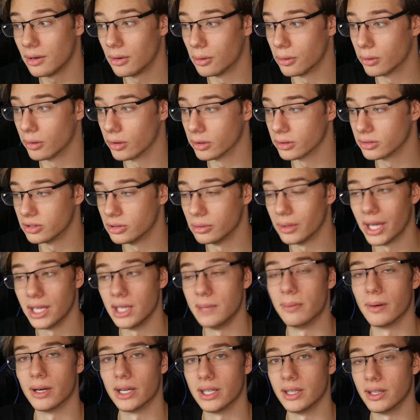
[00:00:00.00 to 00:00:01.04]
or to
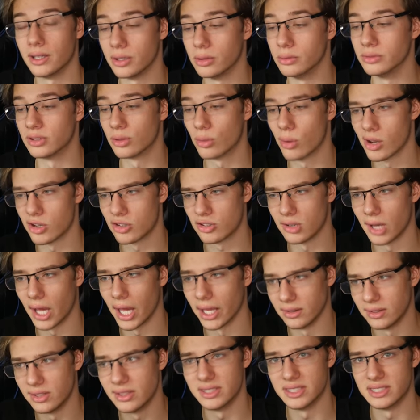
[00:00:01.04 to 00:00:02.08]
anybody whose question
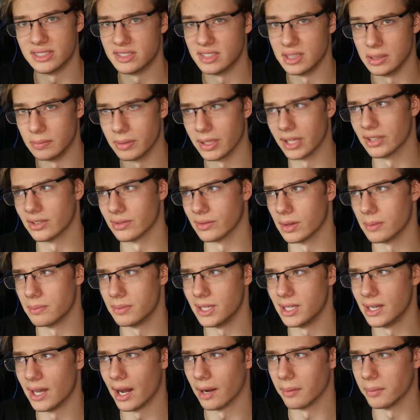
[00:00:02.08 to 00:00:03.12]
I didn't see because of the
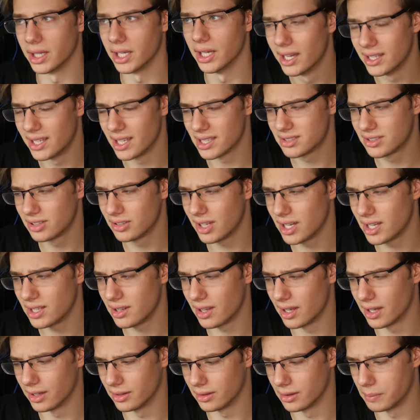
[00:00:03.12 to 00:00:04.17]
Bean Army. Yesterday,
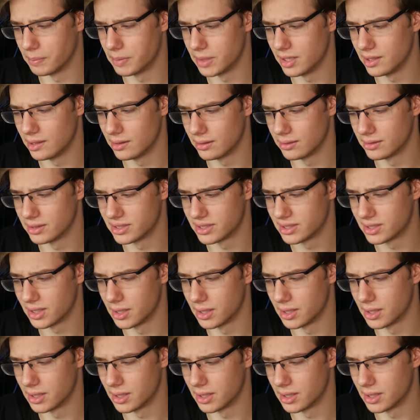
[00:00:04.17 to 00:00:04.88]
uh, the beans,